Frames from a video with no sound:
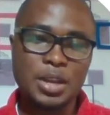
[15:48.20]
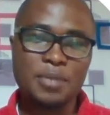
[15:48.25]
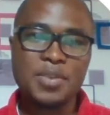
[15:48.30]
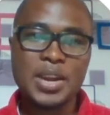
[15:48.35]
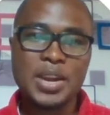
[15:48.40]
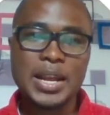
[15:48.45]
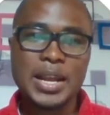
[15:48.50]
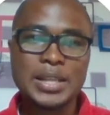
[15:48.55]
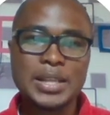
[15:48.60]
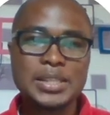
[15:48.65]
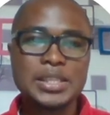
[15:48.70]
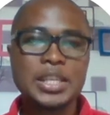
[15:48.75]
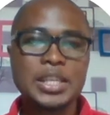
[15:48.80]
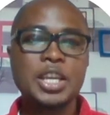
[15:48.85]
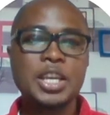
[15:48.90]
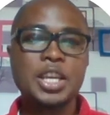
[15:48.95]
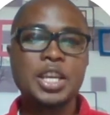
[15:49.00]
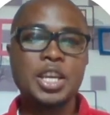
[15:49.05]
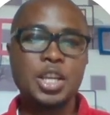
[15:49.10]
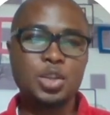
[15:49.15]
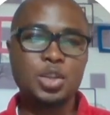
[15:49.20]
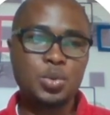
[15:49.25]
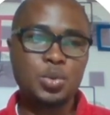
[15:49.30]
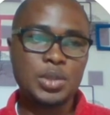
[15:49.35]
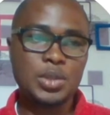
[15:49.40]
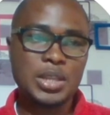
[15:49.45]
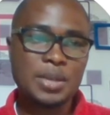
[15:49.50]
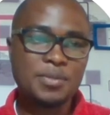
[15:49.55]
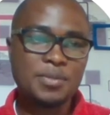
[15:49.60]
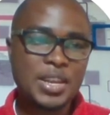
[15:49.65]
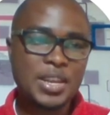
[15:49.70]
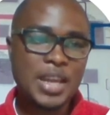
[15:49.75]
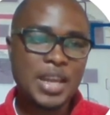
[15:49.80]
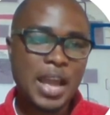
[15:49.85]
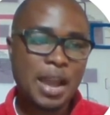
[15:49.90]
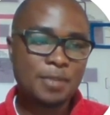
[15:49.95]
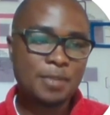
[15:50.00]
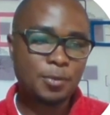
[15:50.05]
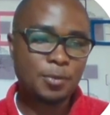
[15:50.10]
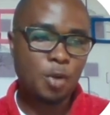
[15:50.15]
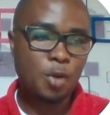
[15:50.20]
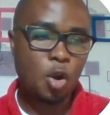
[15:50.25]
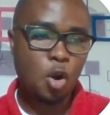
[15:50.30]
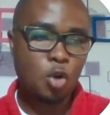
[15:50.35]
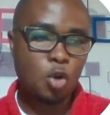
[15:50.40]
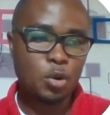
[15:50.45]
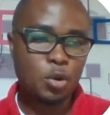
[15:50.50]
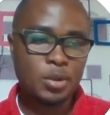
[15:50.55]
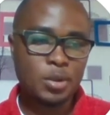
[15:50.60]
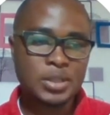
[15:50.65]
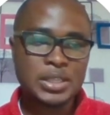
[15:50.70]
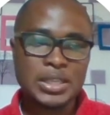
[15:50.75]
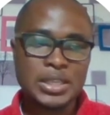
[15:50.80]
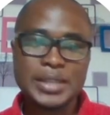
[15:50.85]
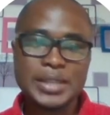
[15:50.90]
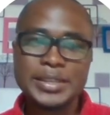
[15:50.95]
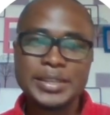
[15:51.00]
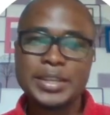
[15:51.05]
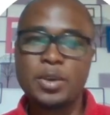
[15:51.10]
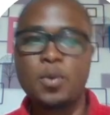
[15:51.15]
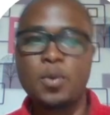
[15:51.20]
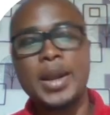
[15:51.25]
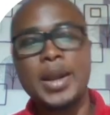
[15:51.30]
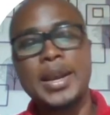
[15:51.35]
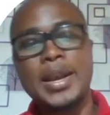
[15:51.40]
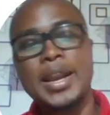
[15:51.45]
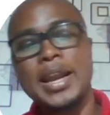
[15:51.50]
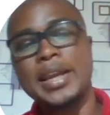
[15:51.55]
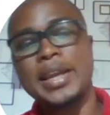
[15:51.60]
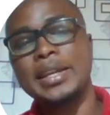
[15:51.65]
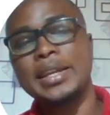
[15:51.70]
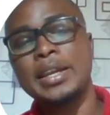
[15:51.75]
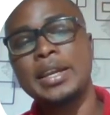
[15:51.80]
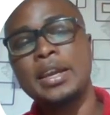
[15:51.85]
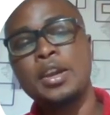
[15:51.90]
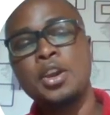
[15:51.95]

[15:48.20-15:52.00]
I find that it will definitely have all those things in one line.